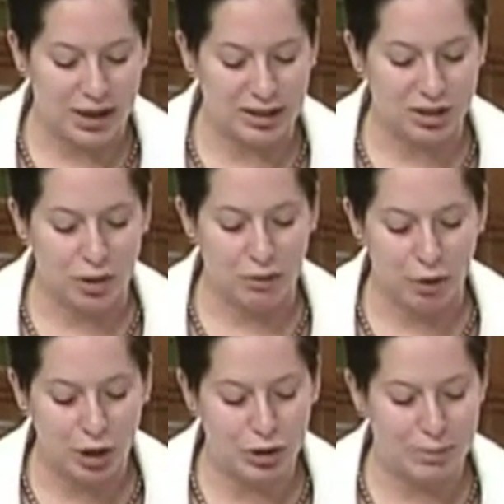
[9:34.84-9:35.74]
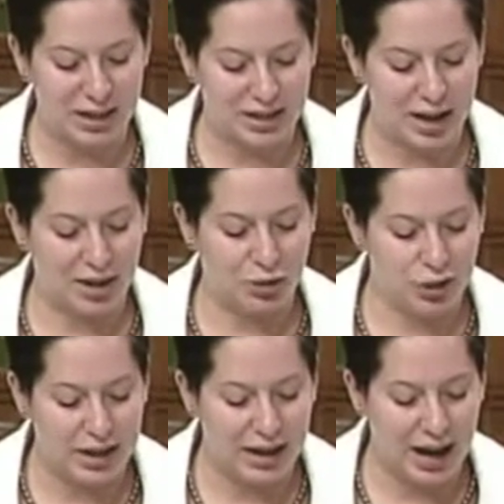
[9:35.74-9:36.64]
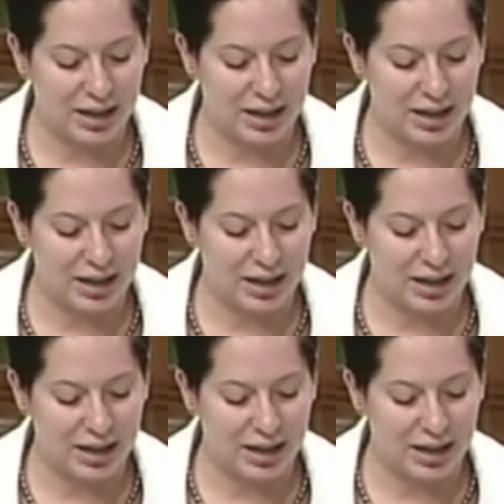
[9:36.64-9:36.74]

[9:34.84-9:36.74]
of nuclear threat